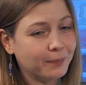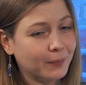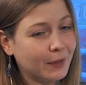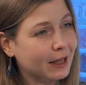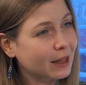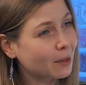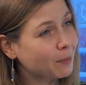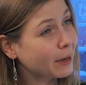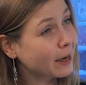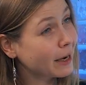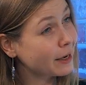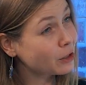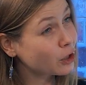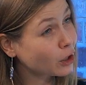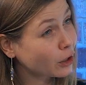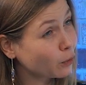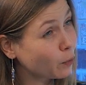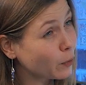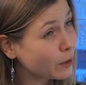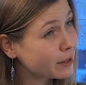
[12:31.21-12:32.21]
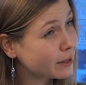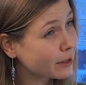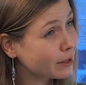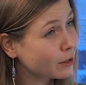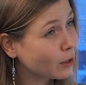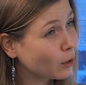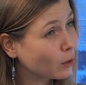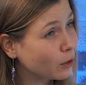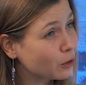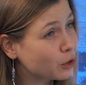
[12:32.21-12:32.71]
collaboration with
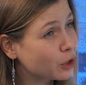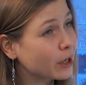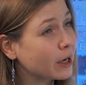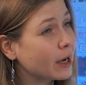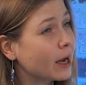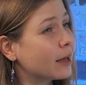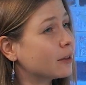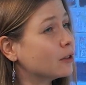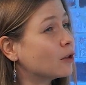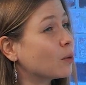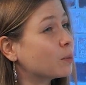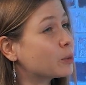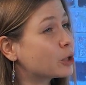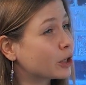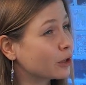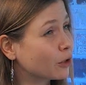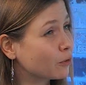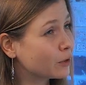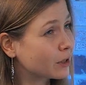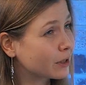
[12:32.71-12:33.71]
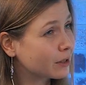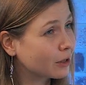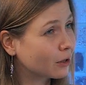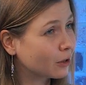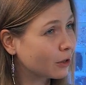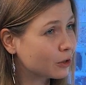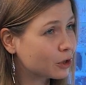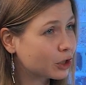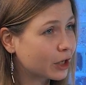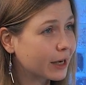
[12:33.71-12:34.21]
technology, adoption of
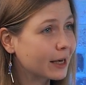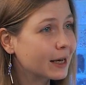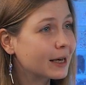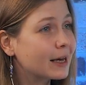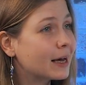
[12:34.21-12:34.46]
technology,